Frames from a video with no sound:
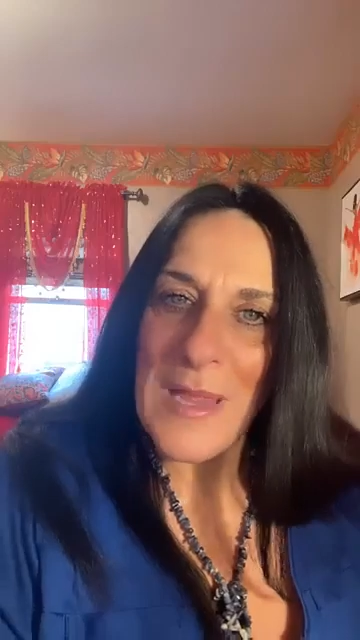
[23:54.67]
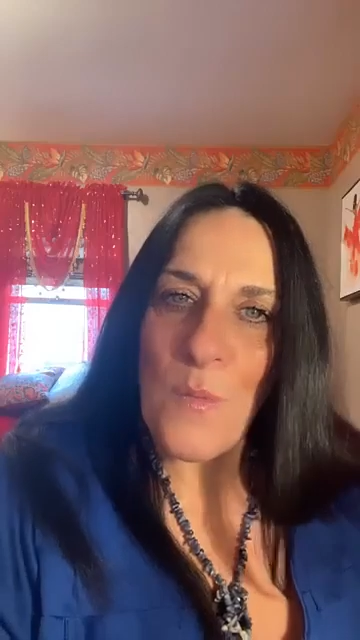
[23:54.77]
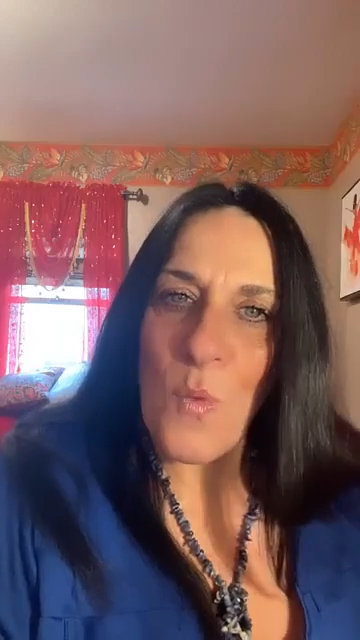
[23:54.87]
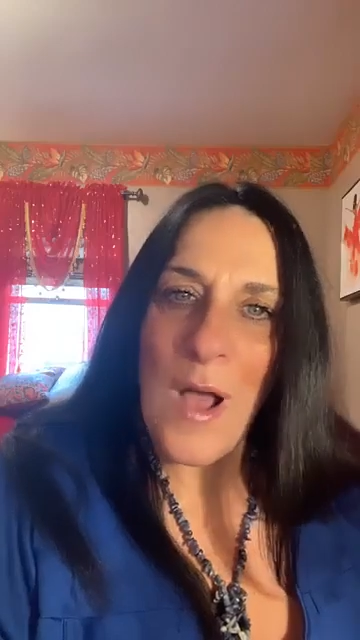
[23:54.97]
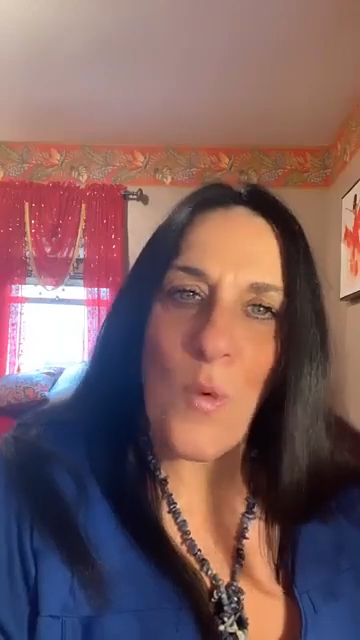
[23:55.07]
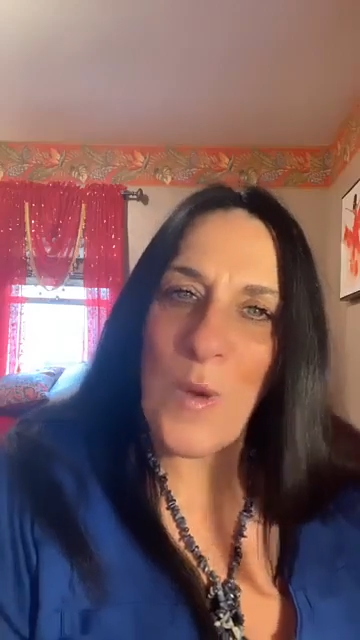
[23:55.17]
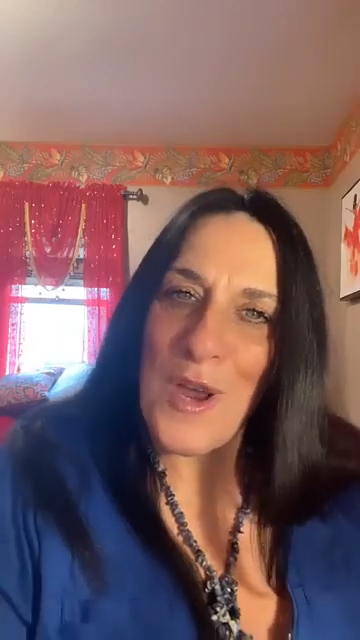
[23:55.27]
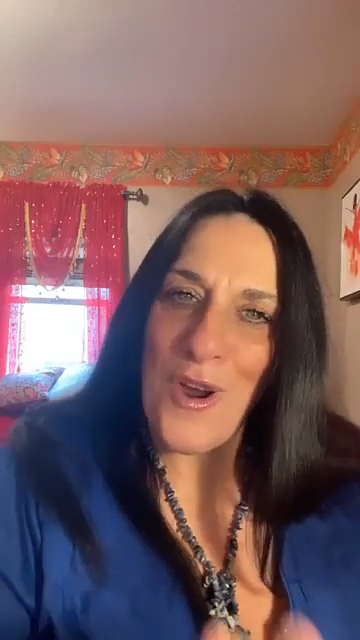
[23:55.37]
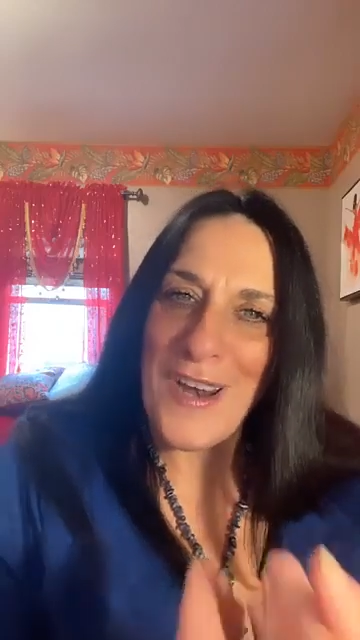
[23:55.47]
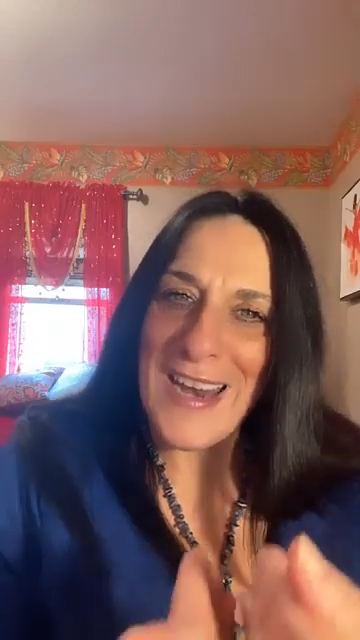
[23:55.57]
Meanwhile,
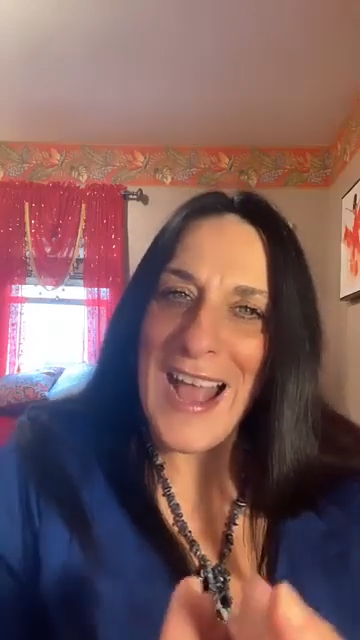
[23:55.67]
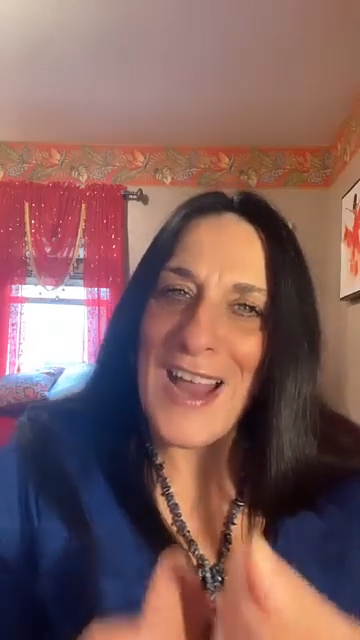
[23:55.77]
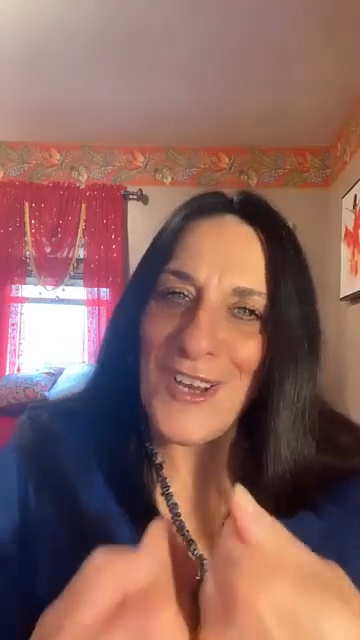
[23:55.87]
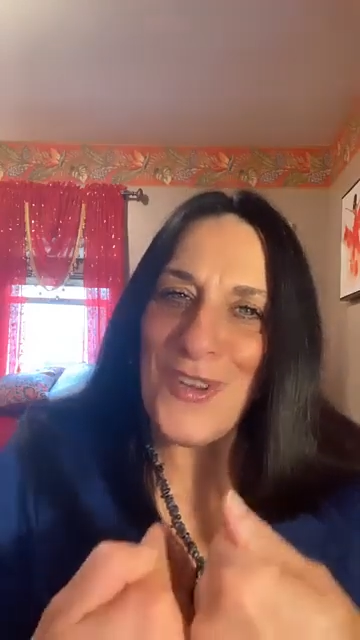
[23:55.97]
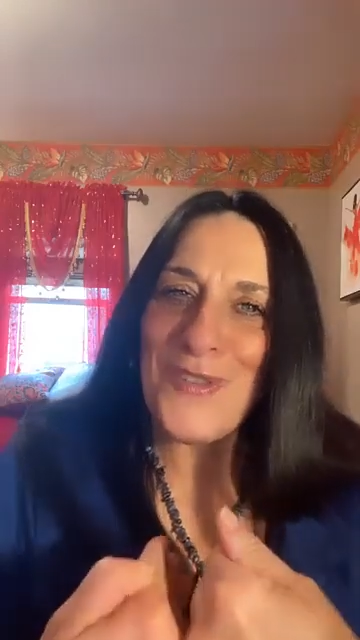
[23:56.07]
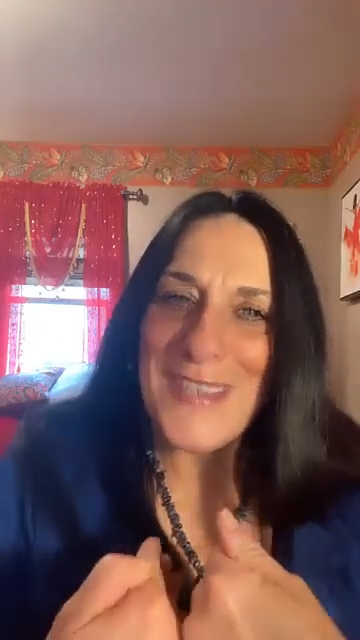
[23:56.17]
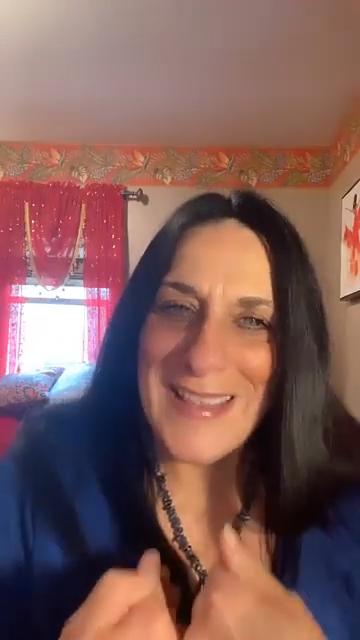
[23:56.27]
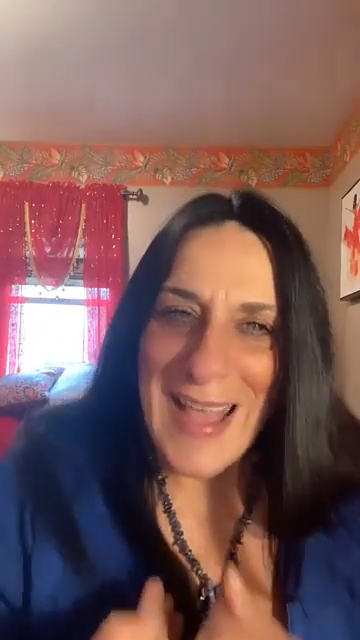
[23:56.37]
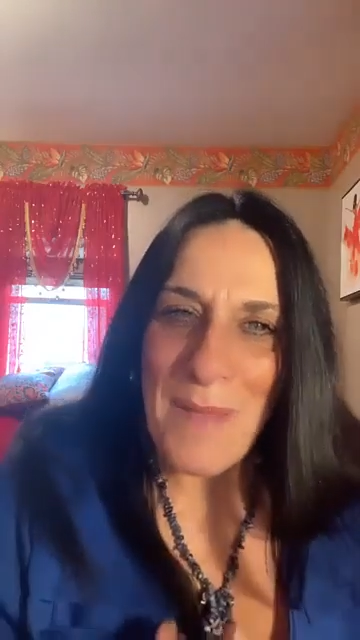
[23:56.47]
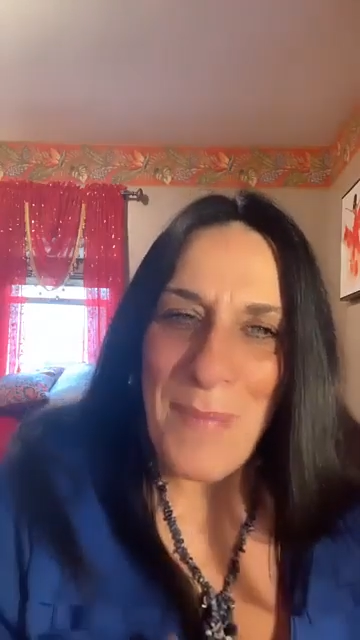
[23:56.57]
we are not
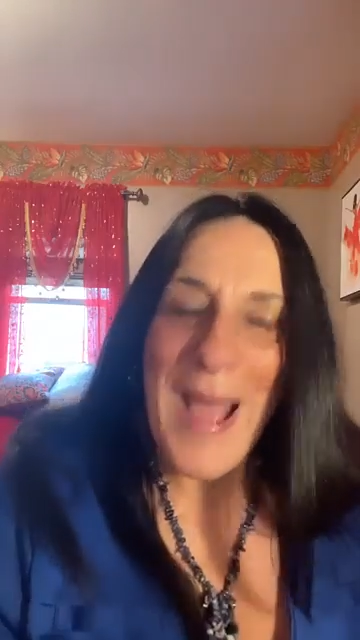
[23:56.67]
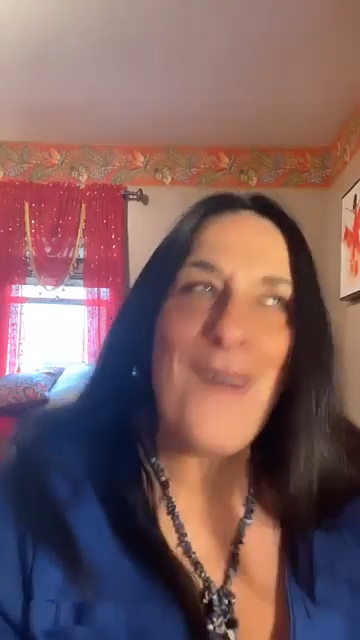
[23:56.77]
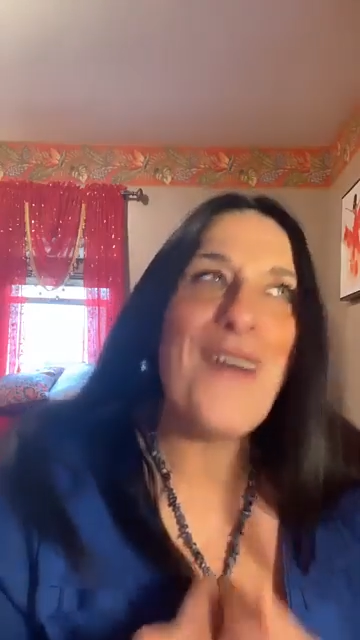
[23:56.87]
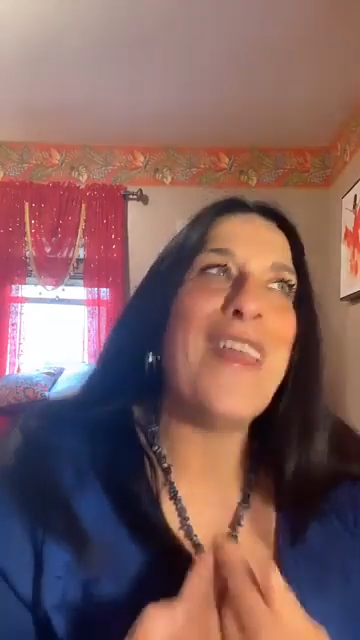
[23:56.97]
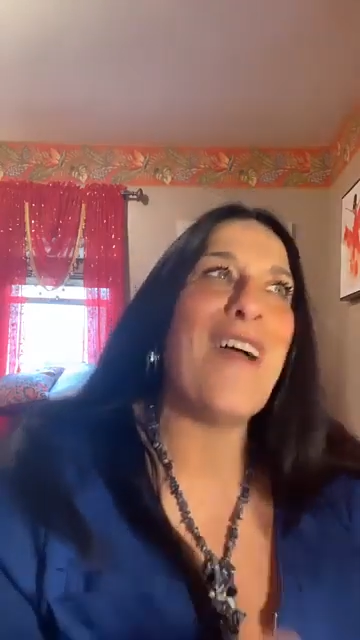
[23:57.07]
using that power